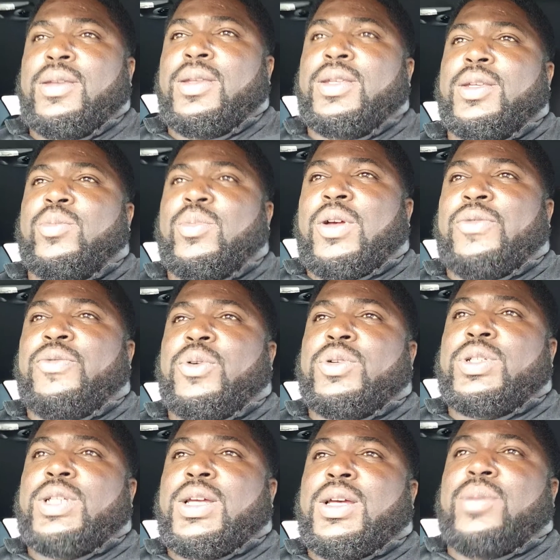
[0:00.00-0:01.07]
This is my
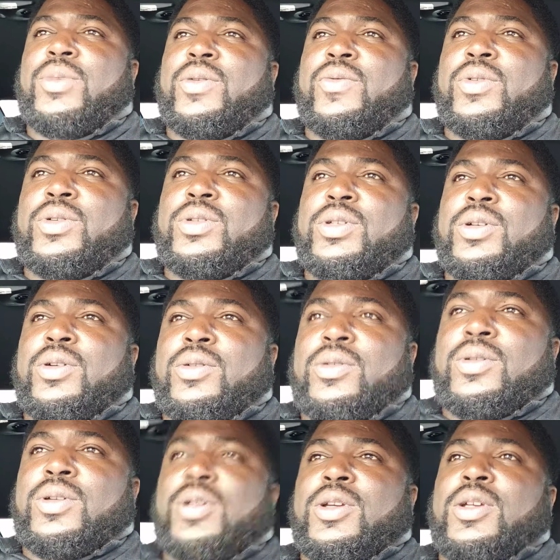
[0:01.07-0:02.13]
first time ever, you know,
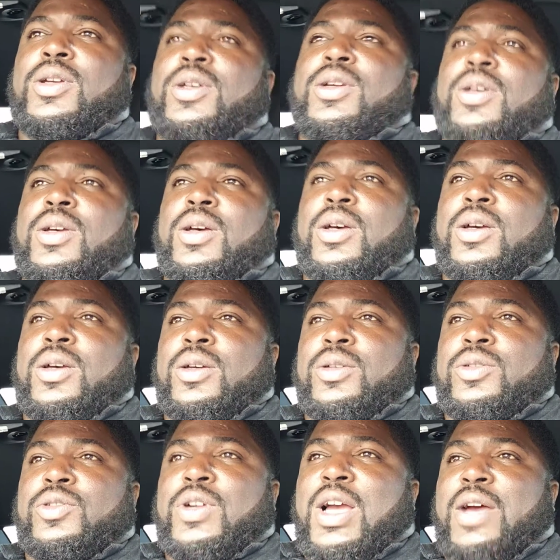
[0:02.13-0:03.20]

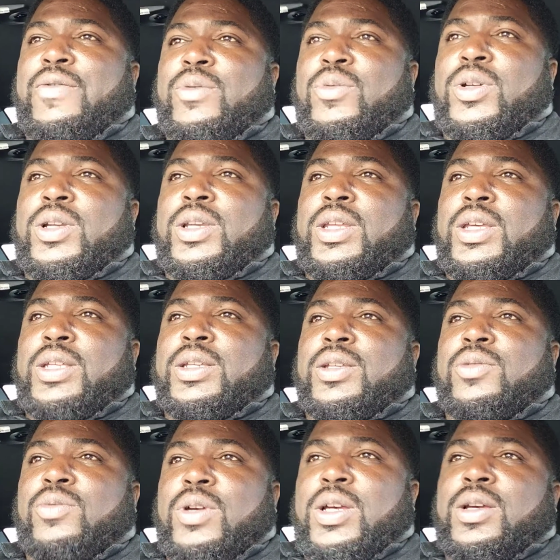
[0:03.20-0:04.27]
driving one of these
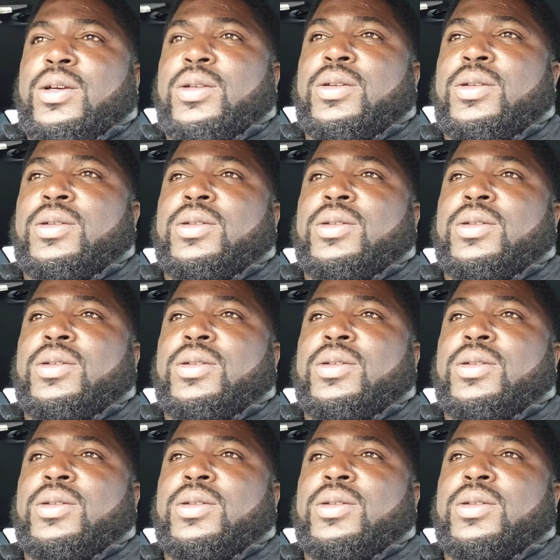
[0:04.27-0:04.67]
as well.